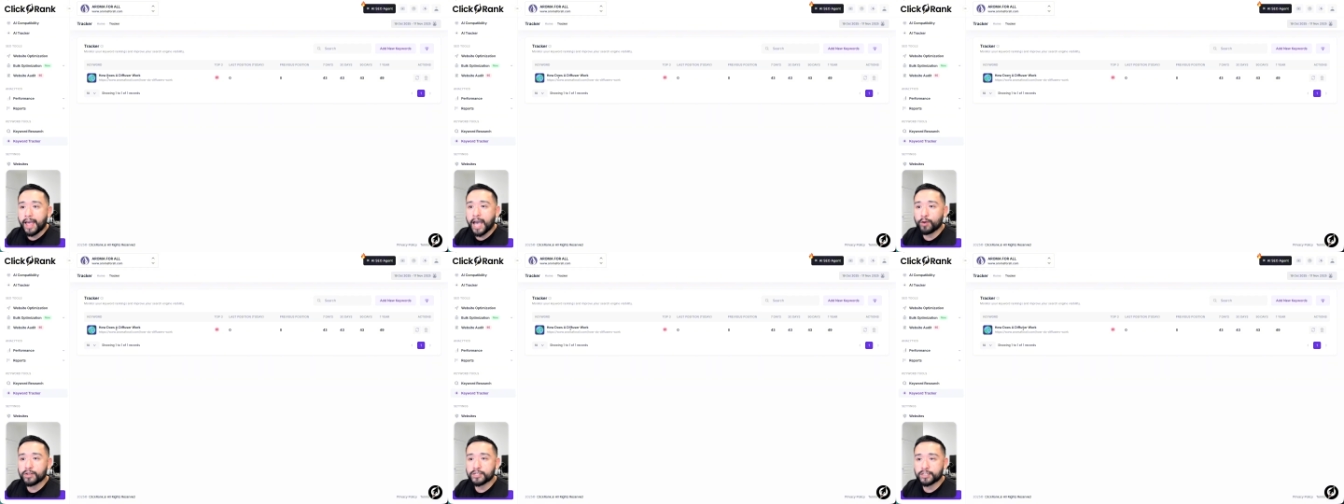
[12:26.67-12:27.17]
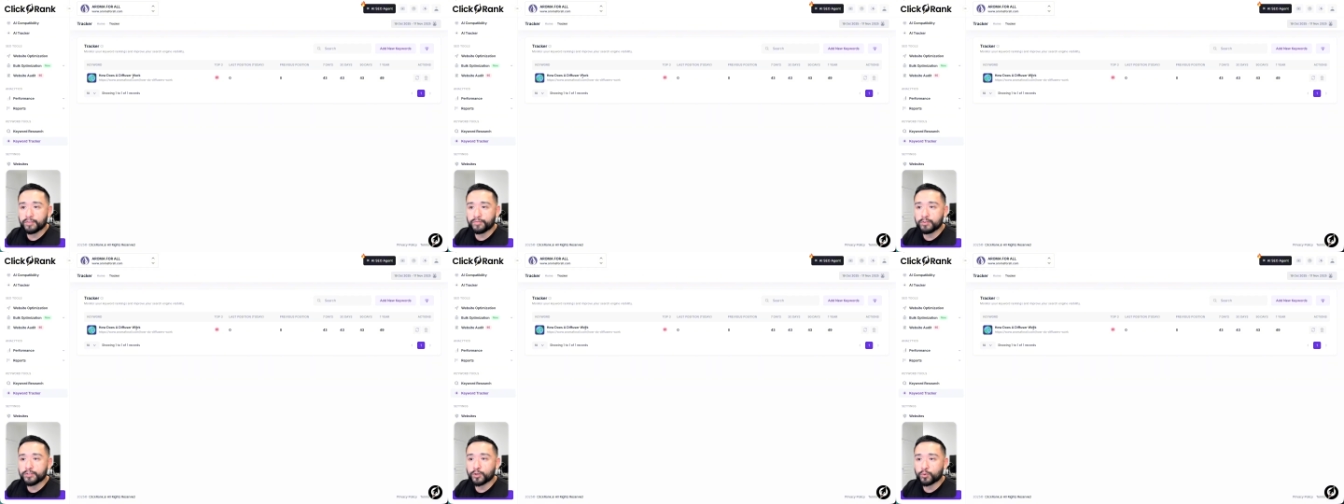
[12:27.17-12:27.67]
how does a
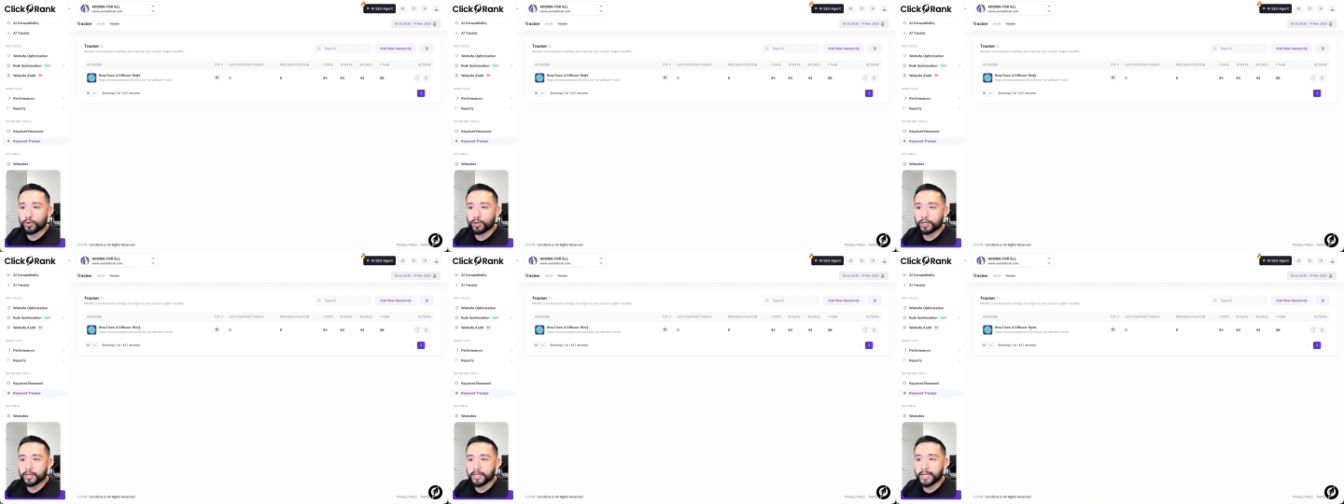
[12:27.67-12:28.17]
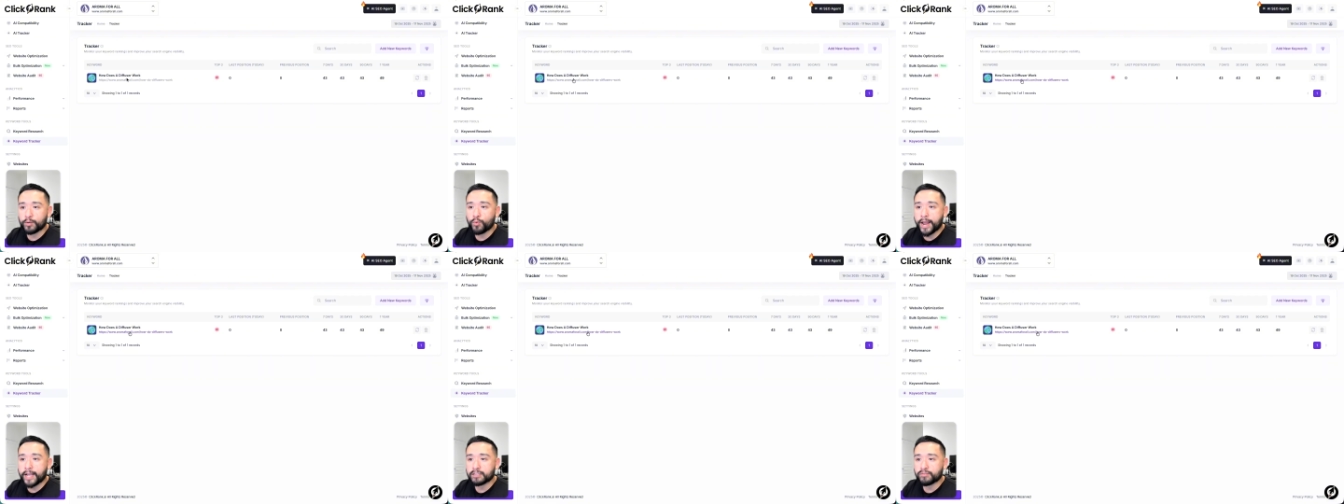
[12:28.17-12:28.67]
diffuser work? It
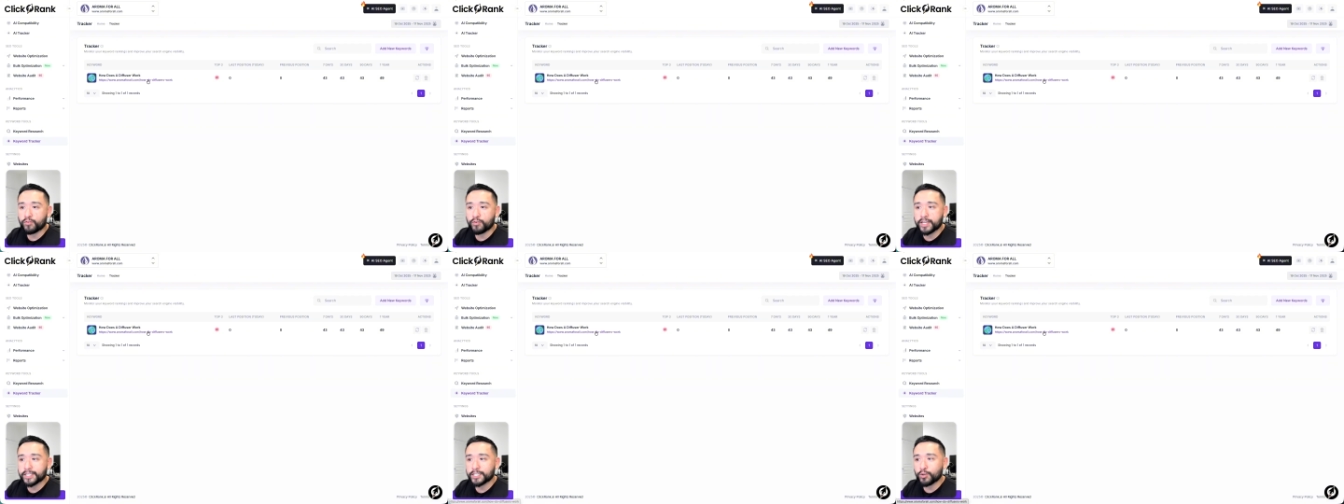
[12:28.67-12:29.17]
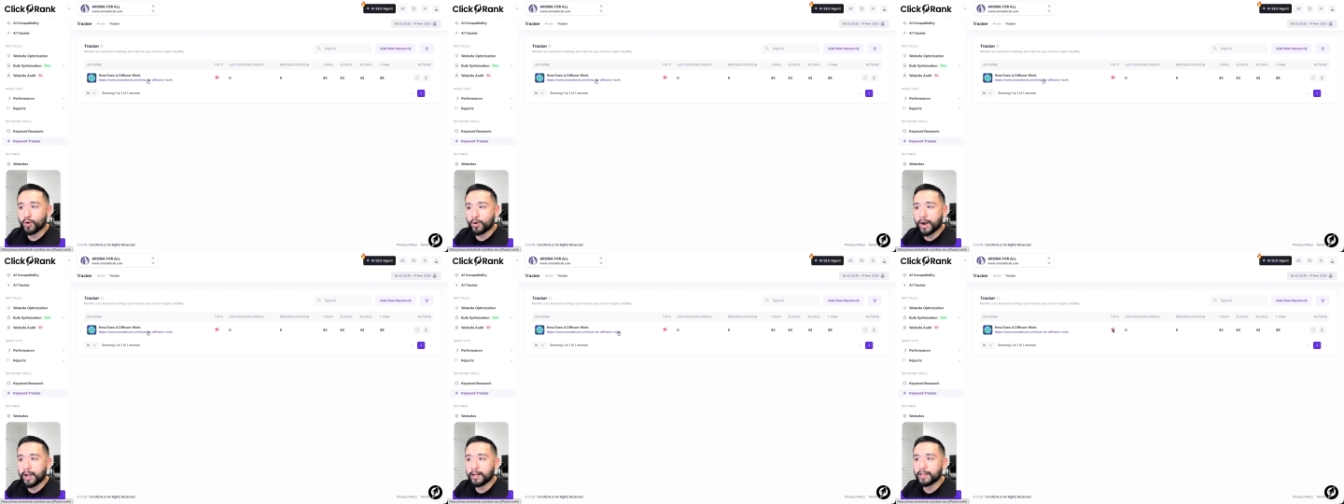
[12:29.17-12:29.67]
ranks for this
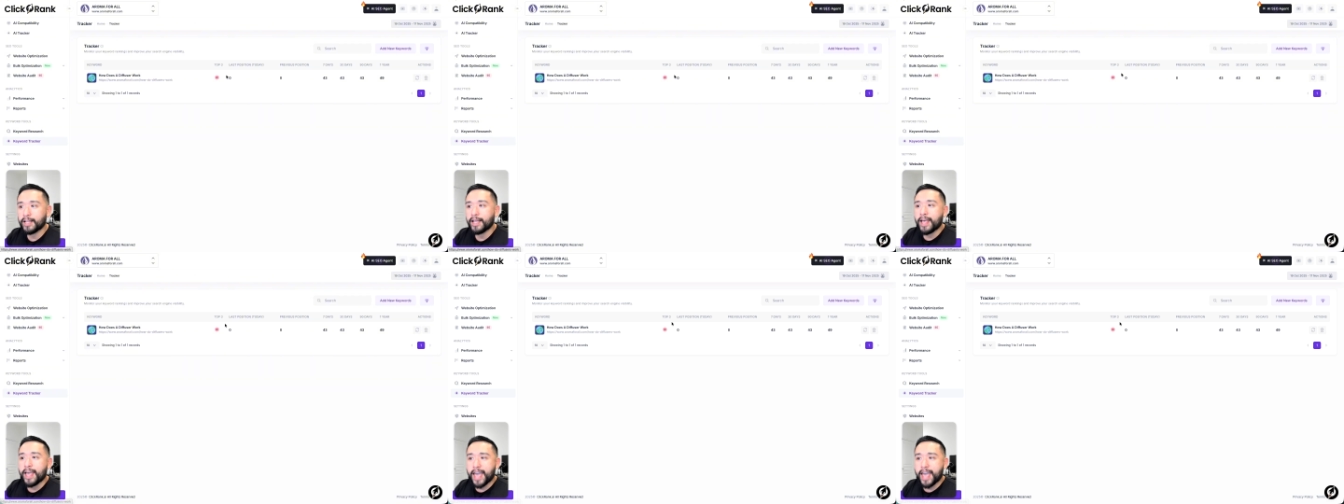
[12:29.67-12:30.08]
URL.